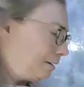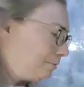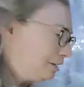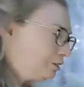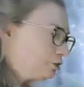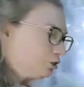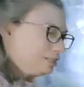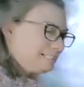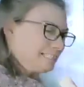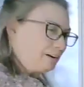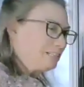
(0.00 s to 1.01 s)
I'm going to turn
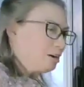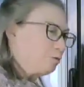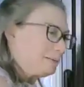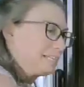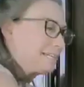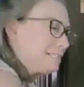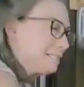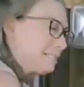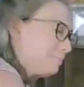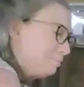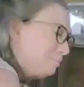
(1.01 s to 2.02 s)
it down now because
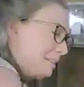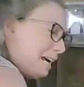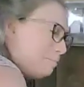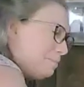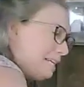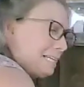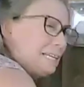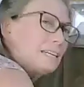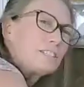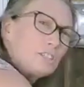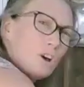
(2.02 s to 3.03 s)
I'm making
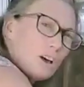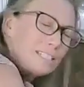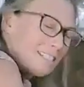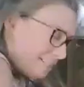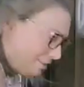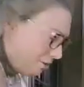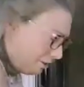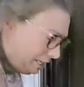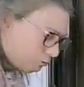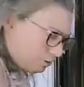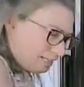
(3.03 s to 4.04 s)
a sauce on
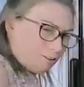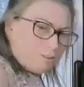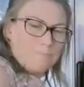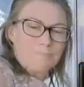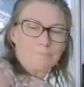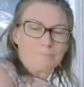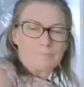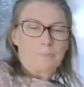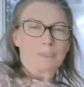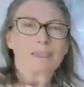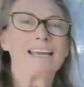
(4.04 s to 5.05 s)
a griddle,
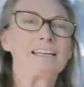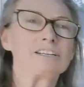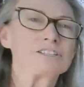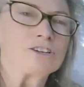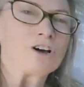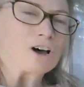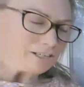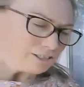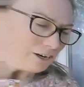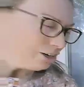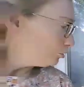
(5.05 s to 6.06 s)
and a
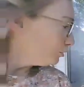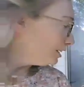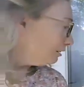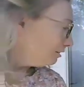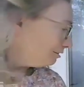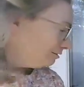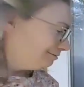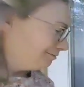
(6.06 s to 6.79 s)
sauce on a griddle,